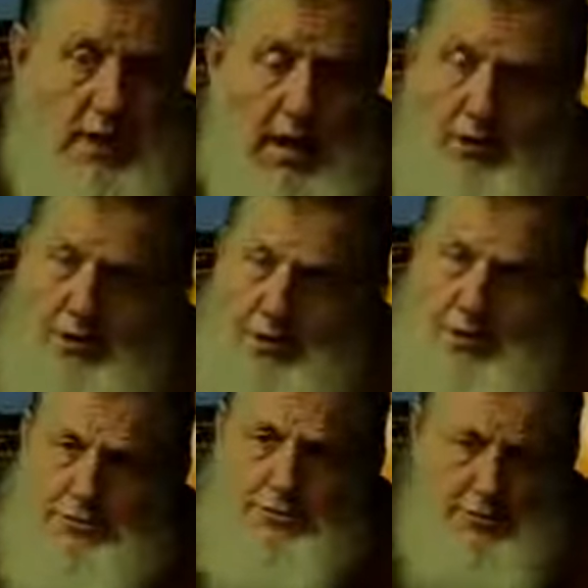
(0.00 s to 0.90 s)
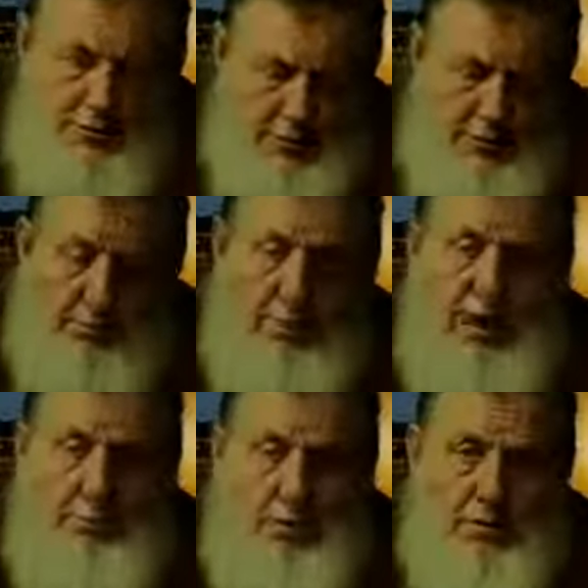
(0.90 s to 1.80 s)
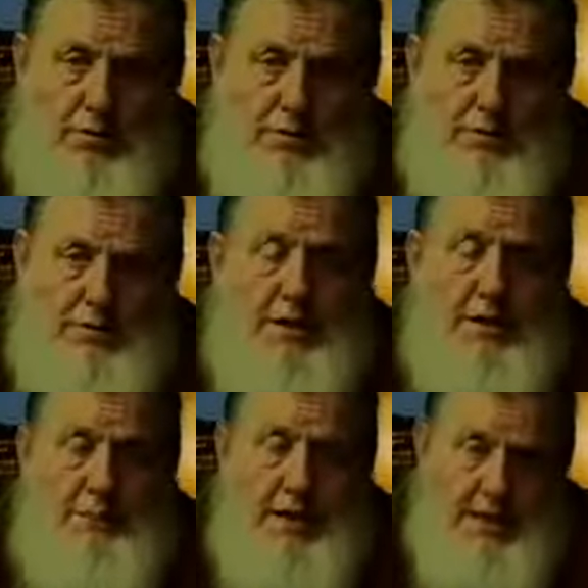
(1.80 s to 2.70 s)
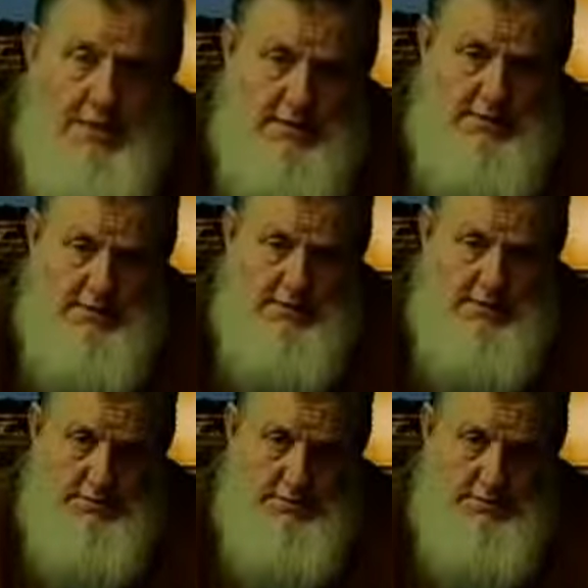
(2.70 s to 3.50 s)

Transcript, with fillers: I would rather you stay with your Bible than become an atheist.